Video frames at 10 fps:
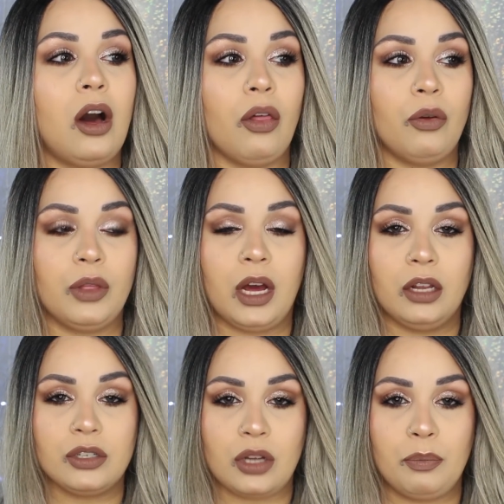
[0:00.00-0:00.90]
although the
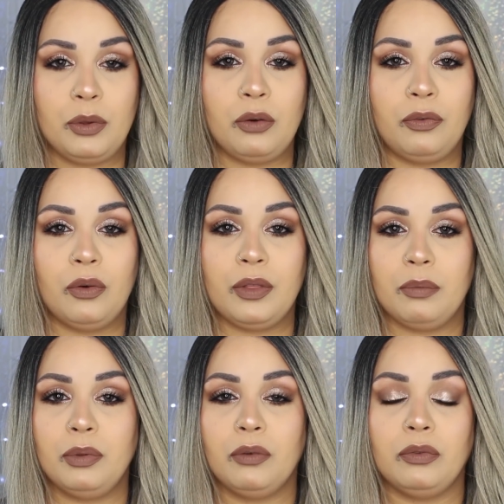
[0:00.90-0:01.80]
colors are beautiful and they're
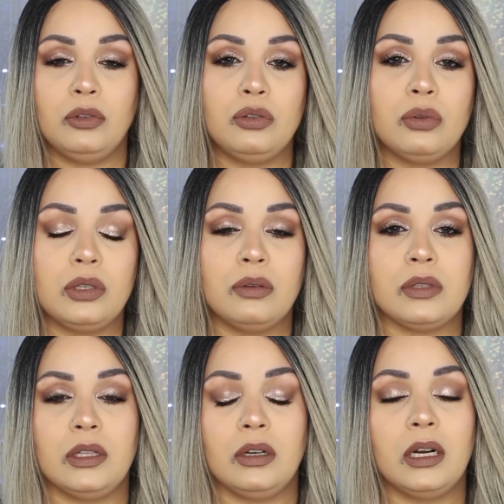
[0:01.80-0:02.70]
beautiful jewel
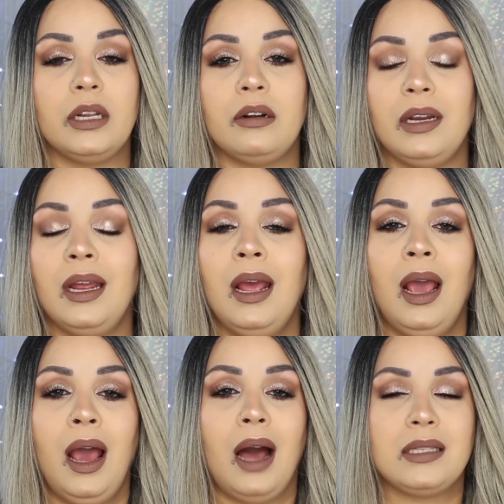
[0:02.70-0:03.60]
tones and they're glittery,
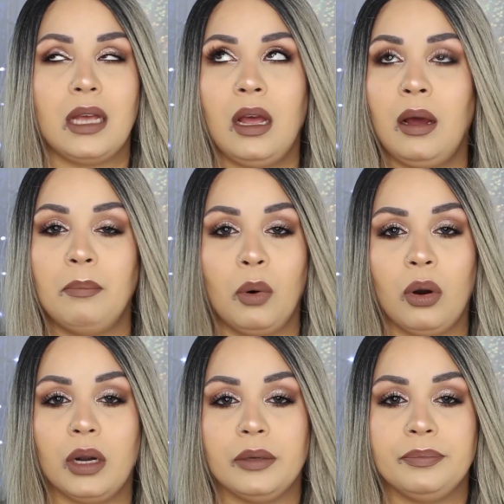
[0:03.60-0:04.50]
I'm
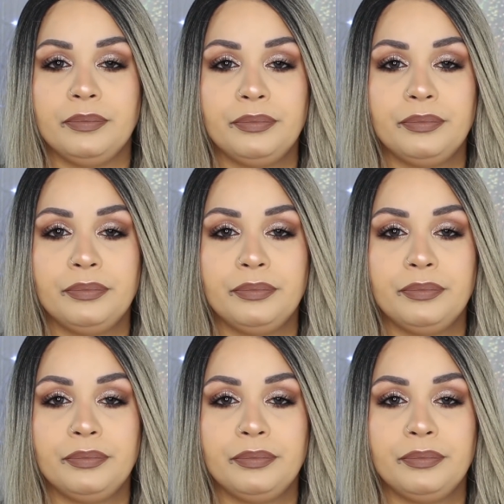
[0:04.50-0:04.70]
bored.